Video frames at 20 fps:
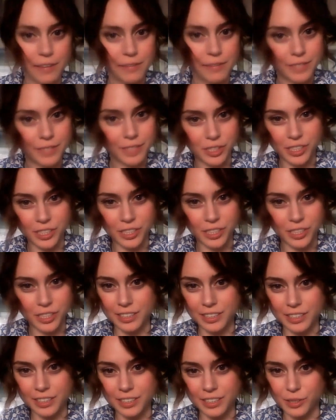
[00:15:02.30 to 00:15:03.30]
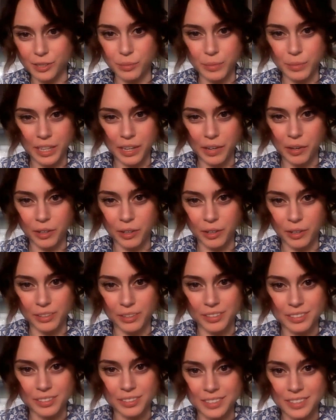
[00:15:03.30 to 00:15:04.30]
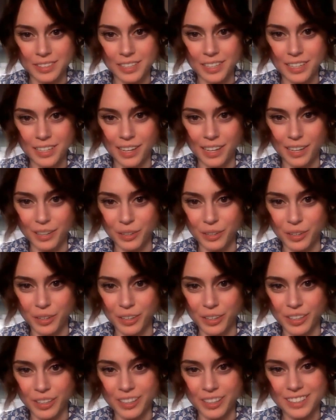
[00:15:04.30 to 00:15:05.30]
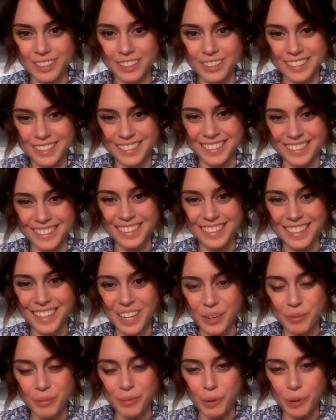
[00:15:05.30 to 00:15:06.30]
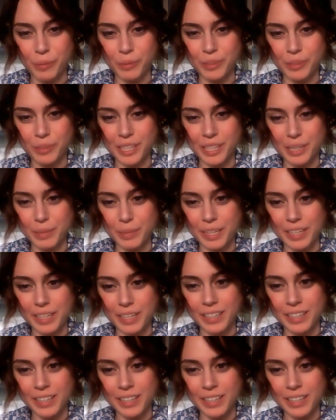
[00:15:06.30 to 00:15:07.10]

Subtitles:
fish in it, assuming they all got along, what would they be?